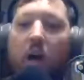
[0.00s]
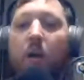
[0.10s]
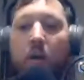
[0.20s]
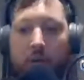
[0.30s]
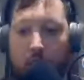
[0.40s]

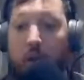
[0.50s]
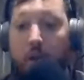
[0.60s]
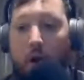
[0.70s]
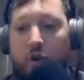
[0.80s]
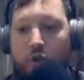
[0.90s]
This is a
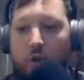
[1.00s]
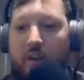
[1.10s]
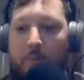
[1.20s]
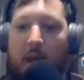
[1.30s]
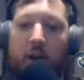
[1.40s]

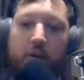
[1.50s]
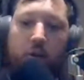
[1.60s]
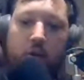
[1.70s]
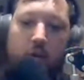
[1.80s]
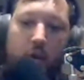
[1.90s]

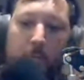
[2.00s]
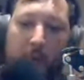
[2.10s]
choice matter.